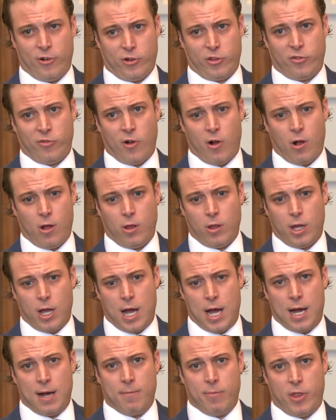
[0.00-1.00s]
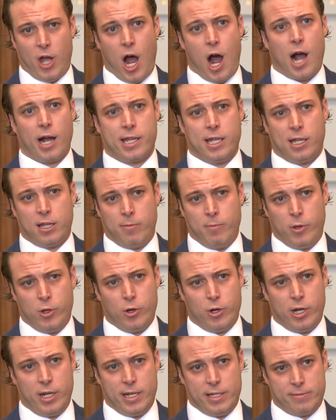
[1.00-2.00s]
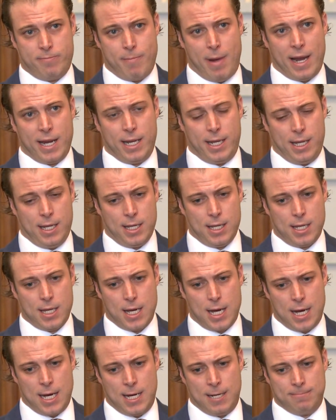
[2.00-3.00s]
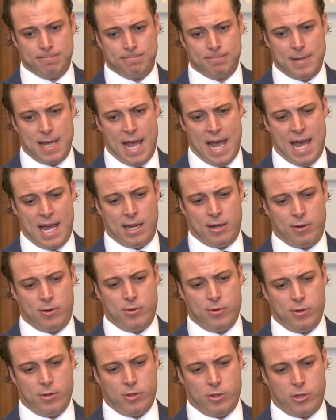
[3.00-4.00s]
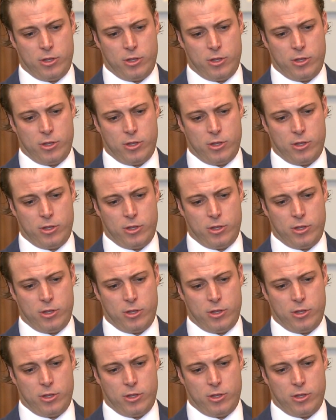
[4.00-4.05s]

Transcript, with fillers: First of all, um, the hockey community is mighty, um, and